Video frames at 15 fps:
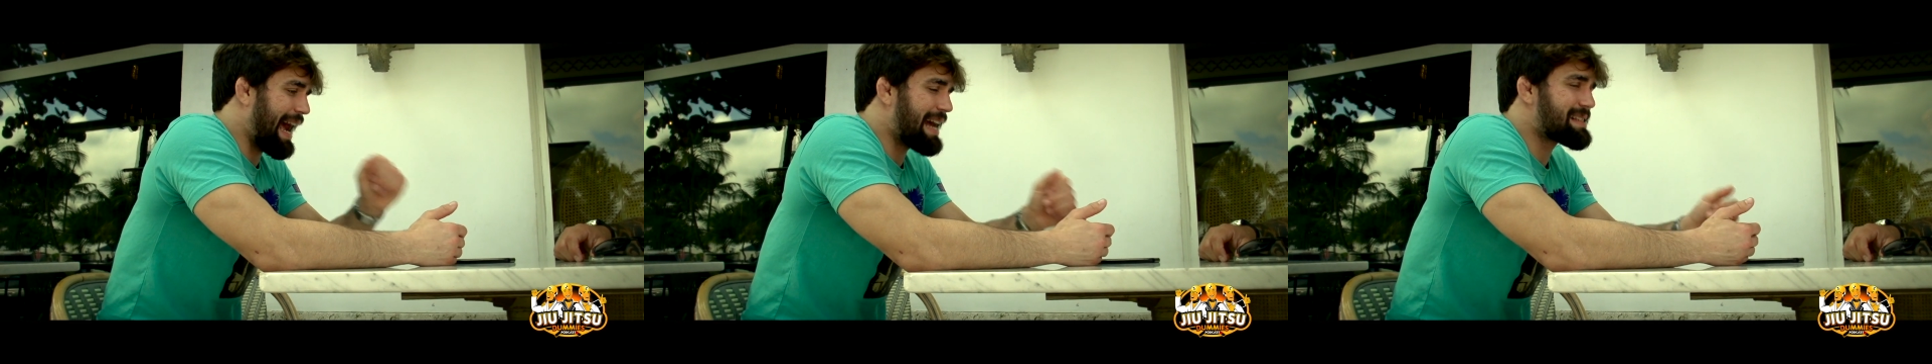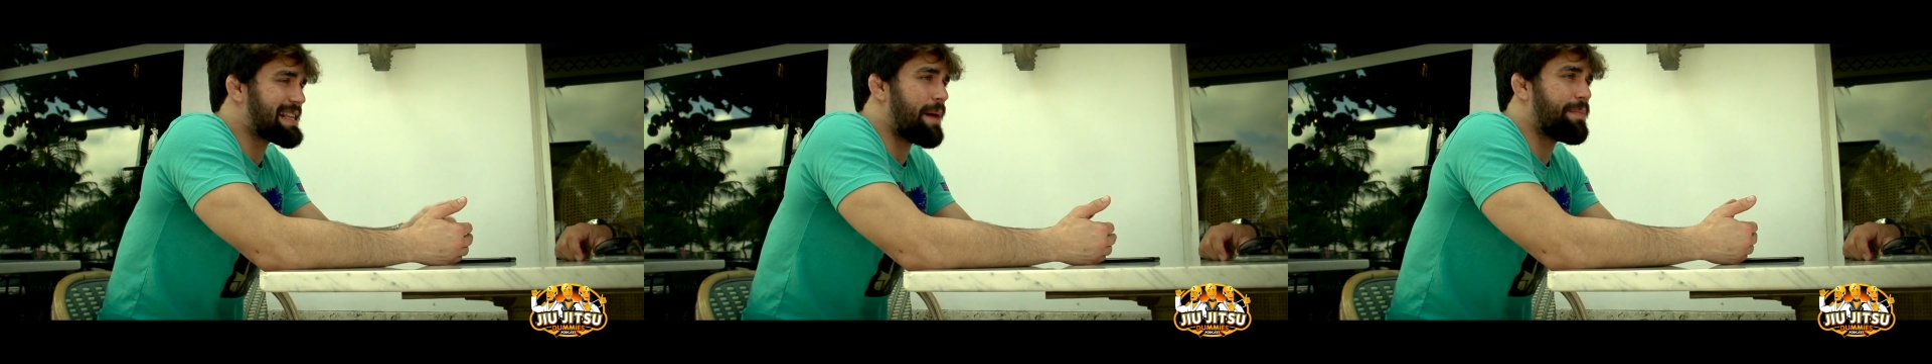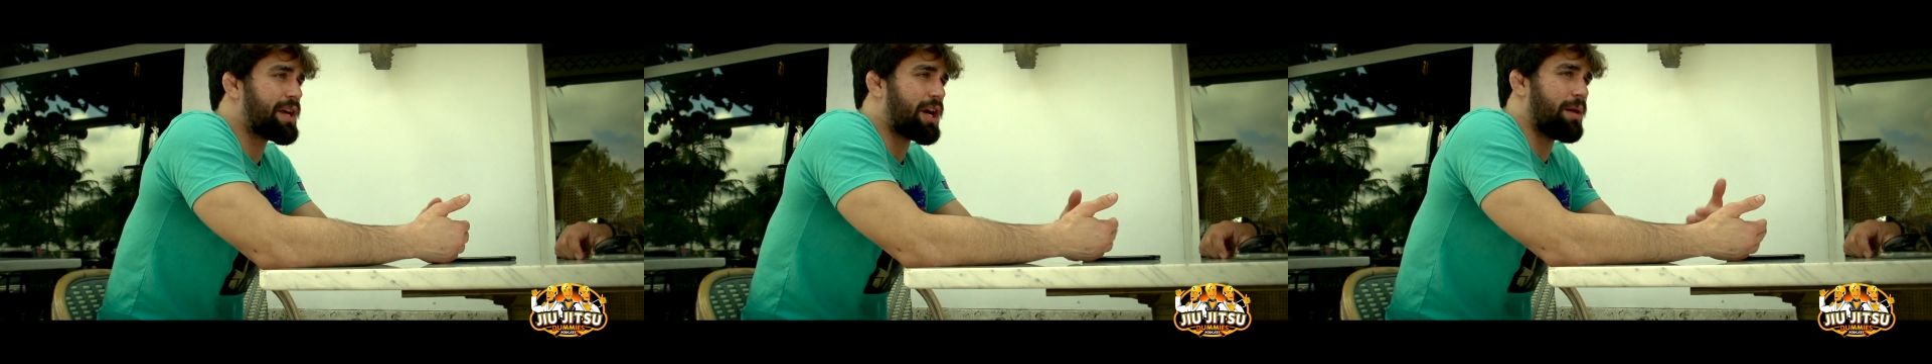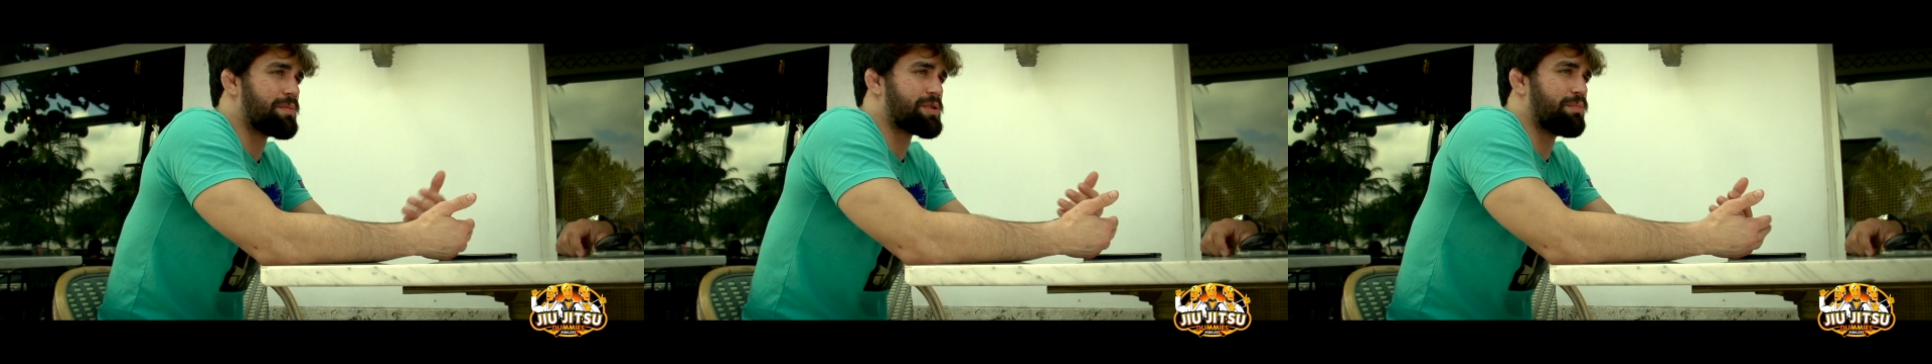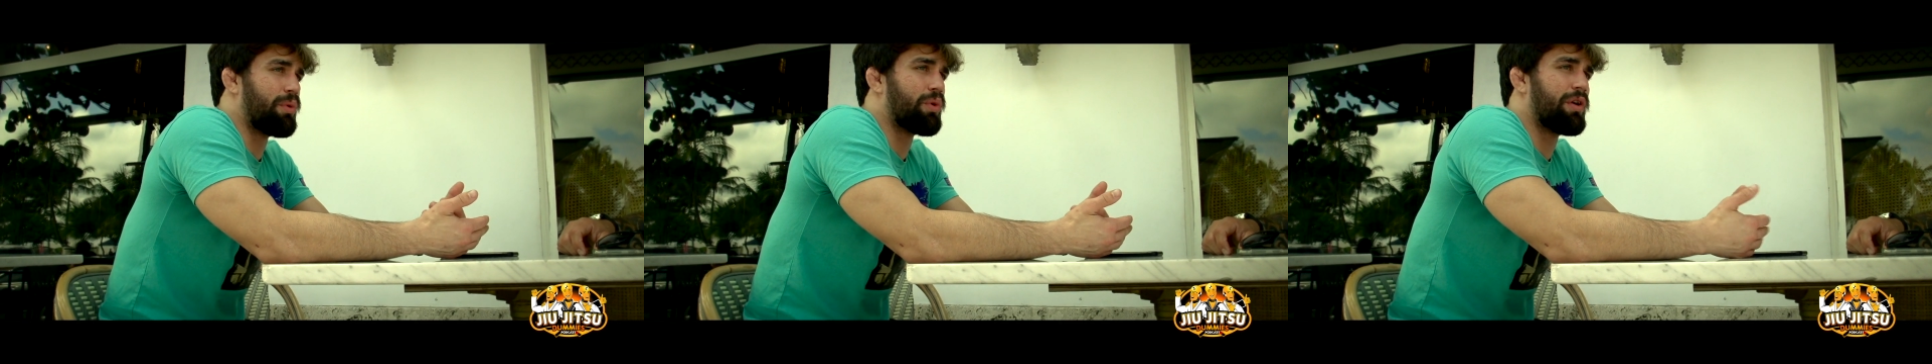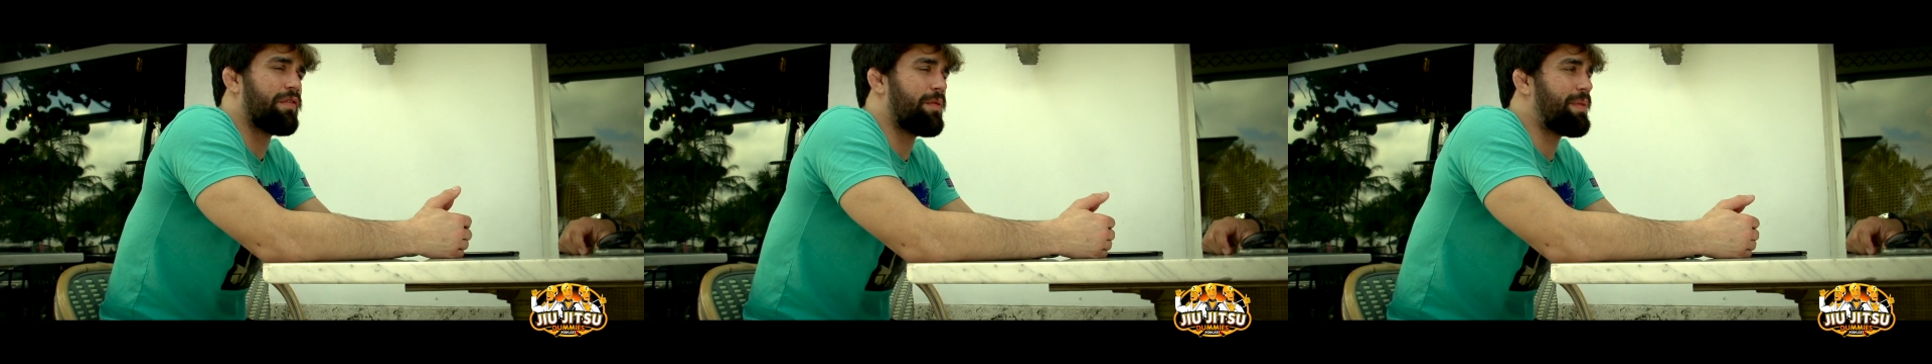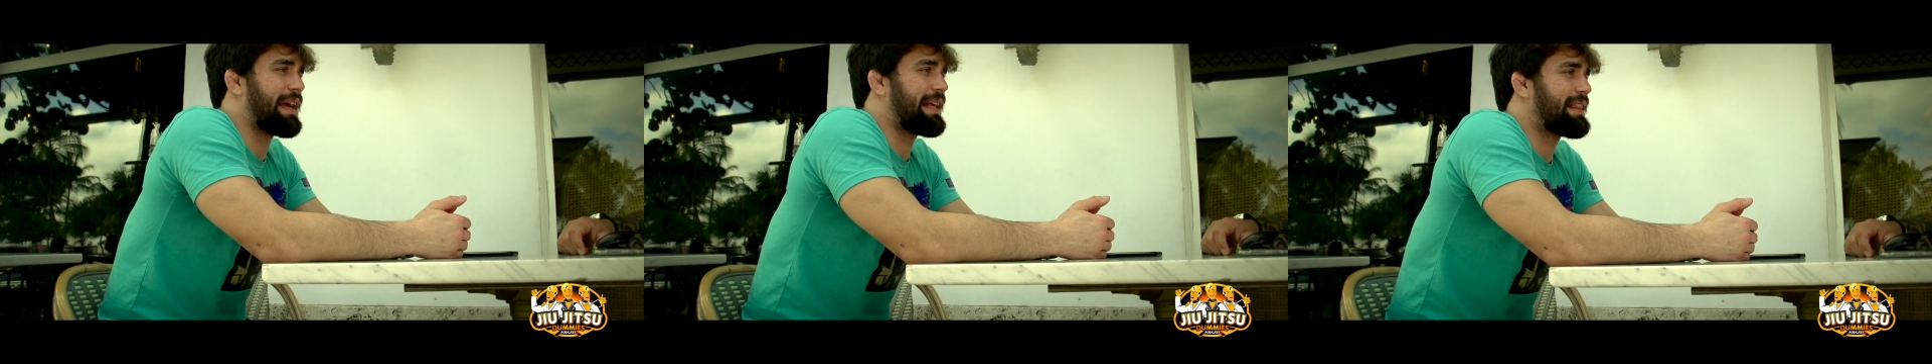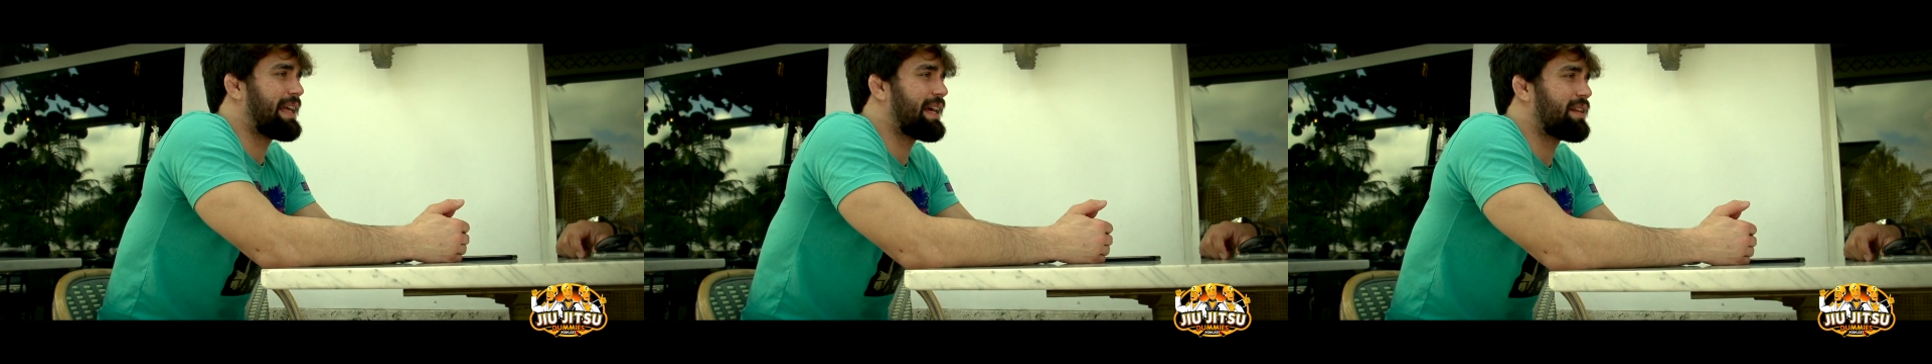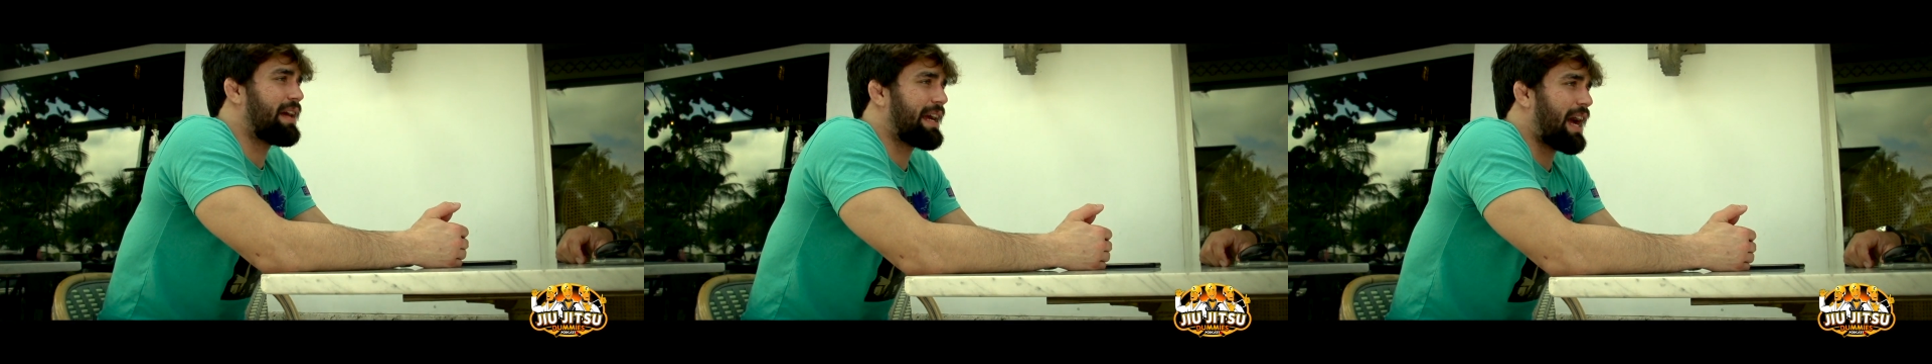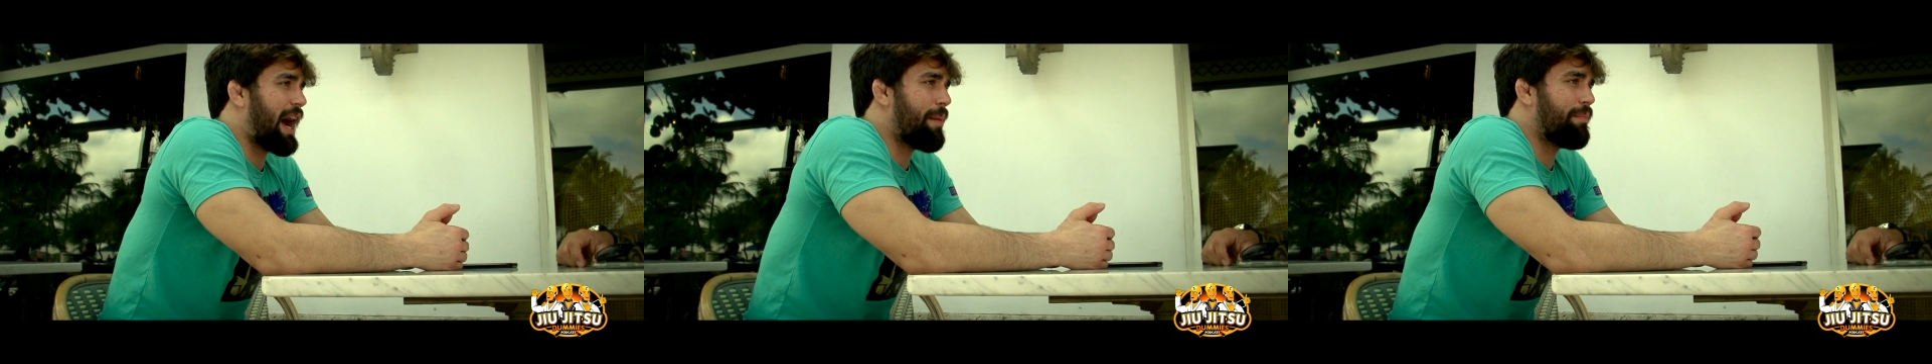as that becomes more of a big thing,
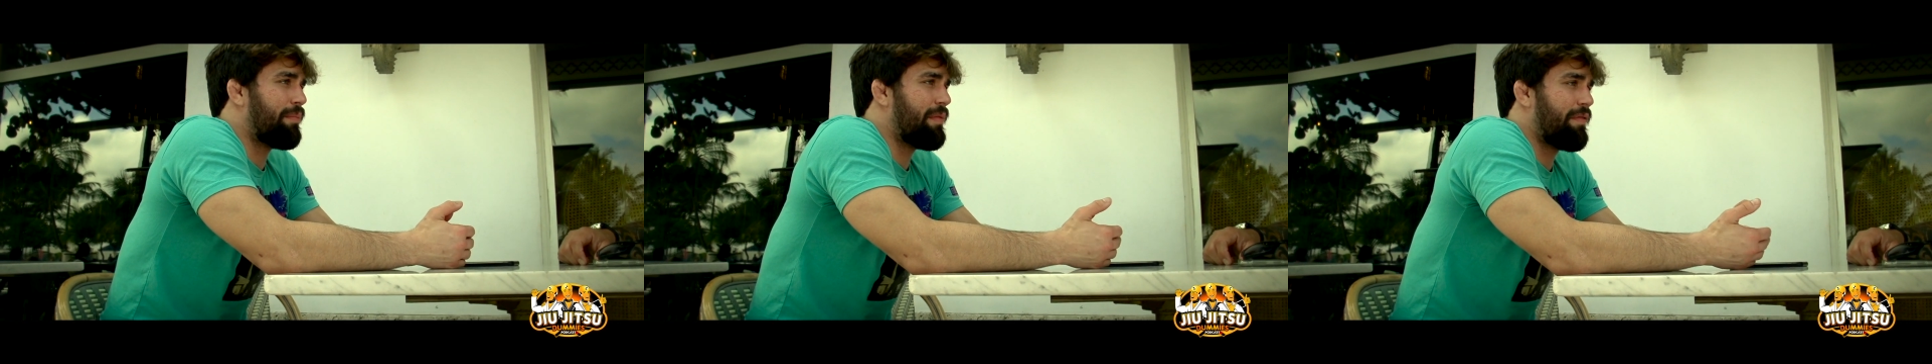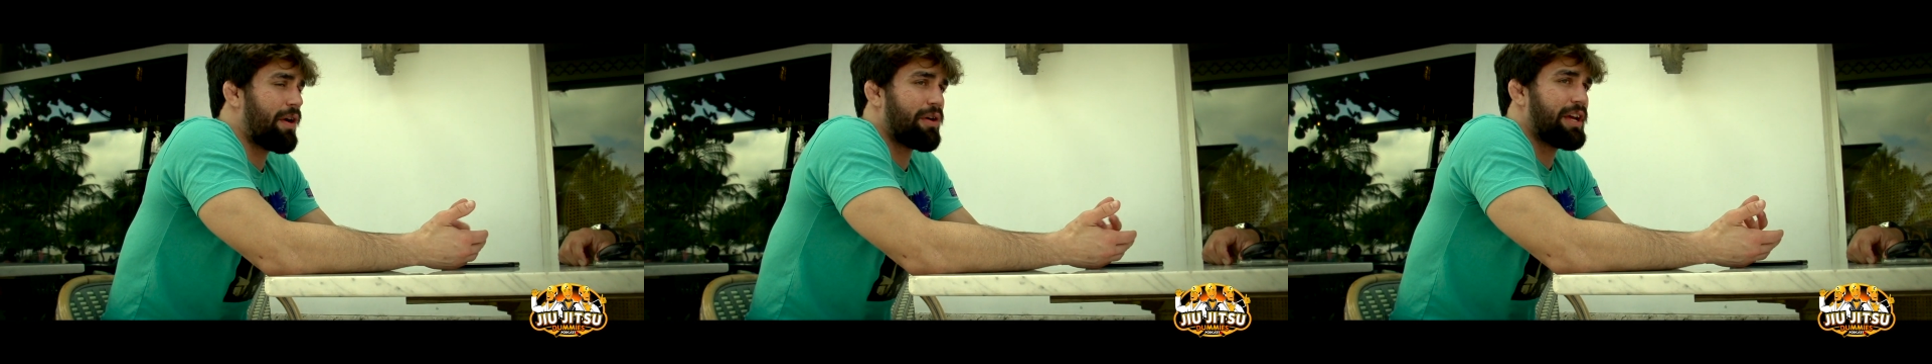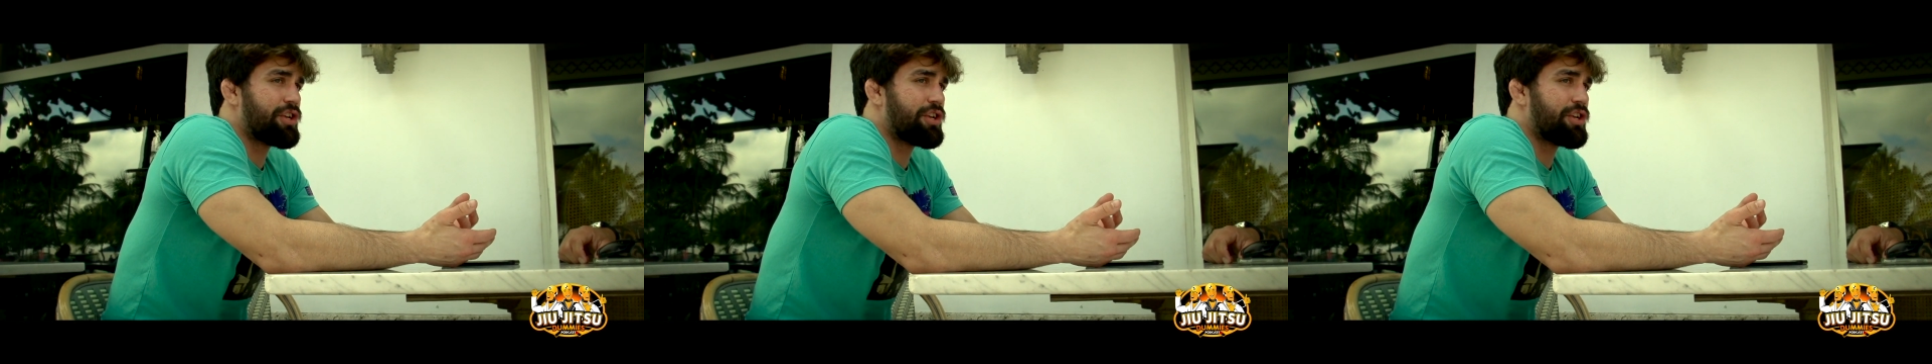like I'm very